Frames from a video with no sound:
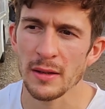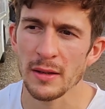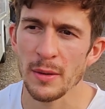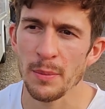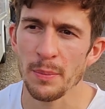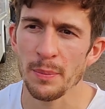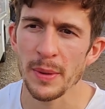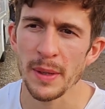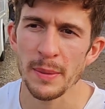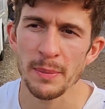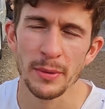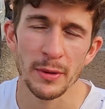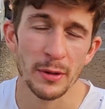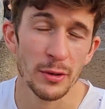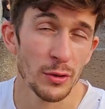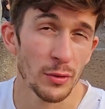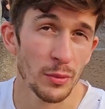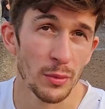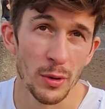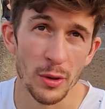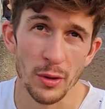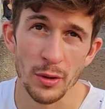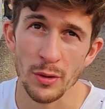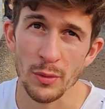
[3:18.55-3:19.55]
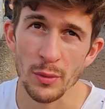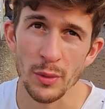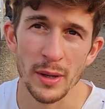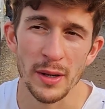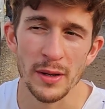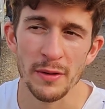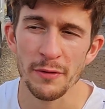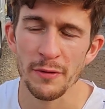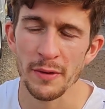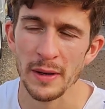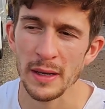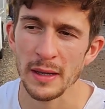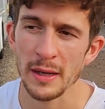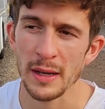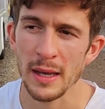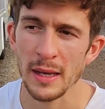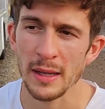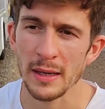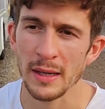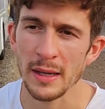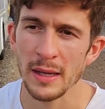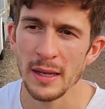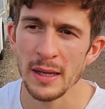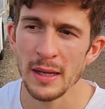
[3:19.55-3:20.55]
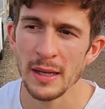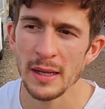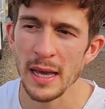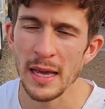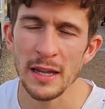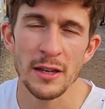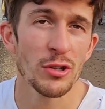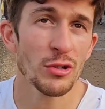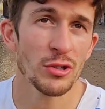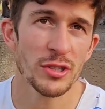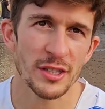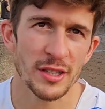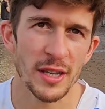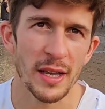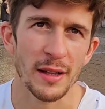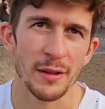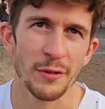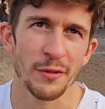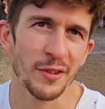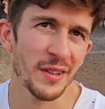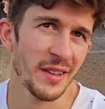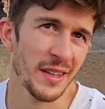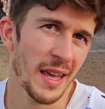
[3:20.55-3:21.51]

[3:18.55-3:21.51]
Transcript: the people you work with and yourself.